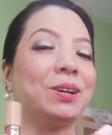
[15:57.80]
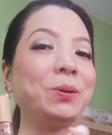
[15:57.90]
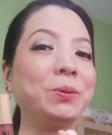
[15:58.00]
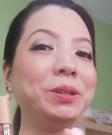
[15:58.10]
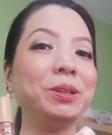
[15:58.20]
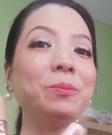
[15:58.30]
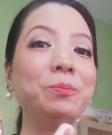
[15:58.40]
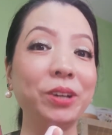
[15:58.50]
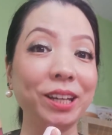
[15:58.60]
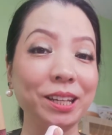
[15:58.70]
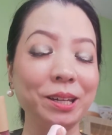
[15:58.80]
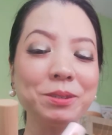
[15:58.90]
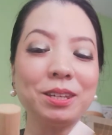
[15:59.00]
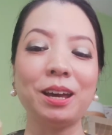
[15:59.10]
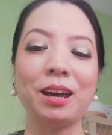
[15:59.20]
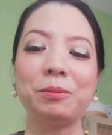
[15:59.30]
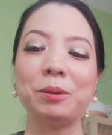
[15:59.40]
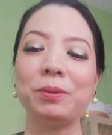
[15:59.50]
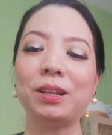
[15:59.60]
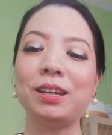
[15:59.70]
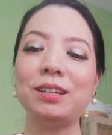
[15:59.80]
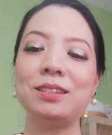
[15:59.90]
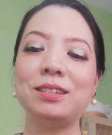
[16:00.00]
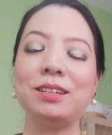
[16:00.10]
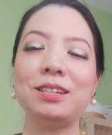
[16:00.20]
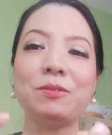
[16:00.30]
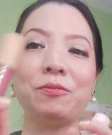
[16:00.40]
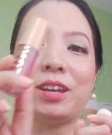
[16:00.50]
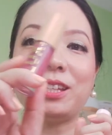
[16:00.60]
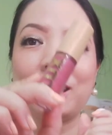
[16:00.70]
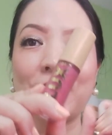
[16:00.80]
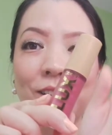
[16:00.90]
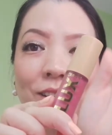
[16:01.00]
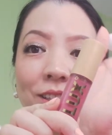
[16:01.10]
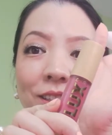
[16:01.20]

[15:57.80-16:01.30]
the Korean ombre lips. I'm applying this Fatal